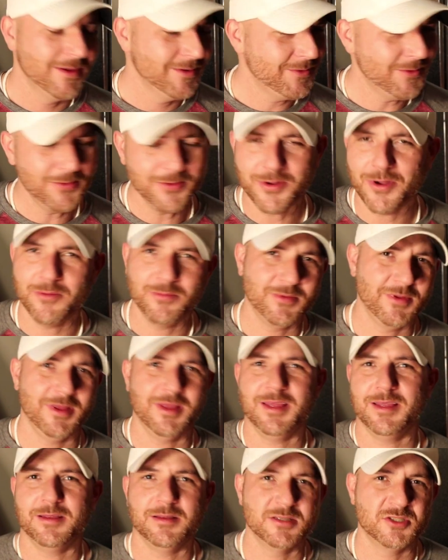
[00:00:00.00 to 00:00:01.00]
Don't go
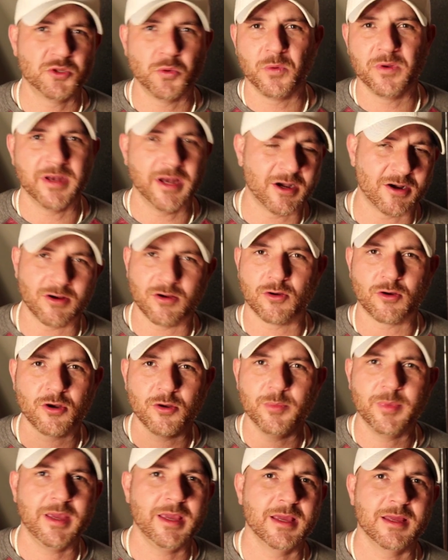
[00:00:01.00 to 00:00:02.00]
uh, join their
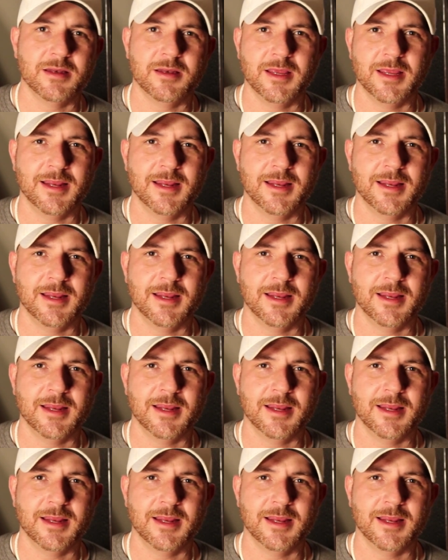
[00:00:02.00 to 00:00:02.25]
army and,